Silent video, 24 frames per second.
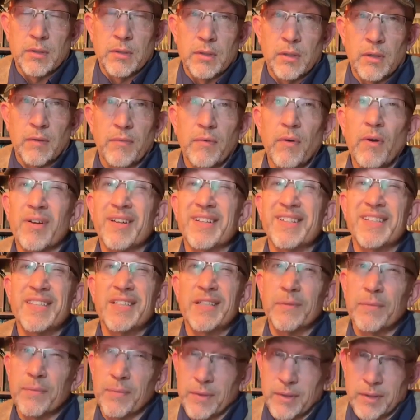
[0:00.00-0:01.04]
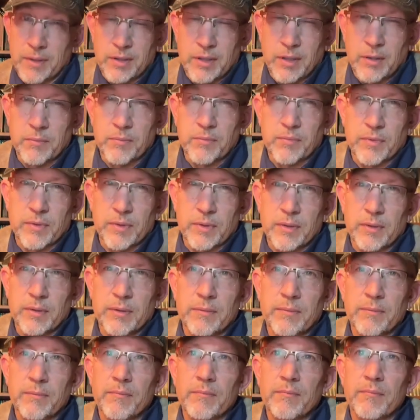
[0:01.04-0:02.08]
a far different comfort
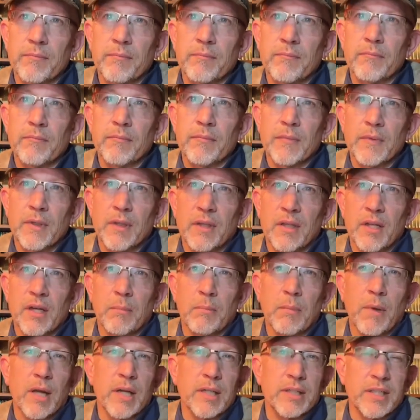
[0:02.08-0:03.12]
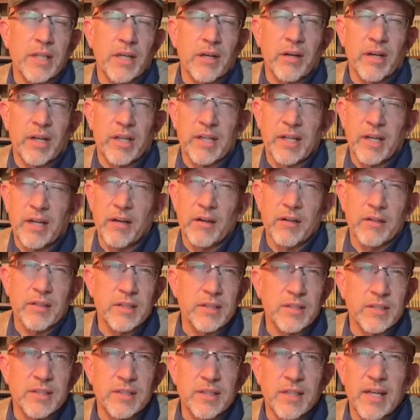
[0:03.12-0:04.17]
than a monetary
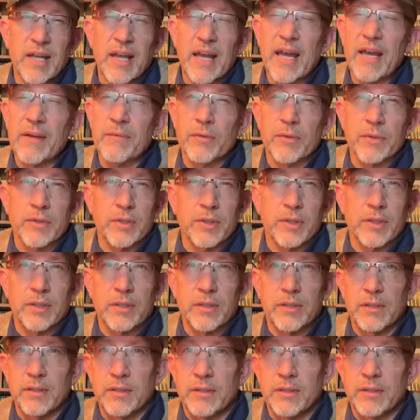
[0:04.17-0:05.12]
inheritance ever could.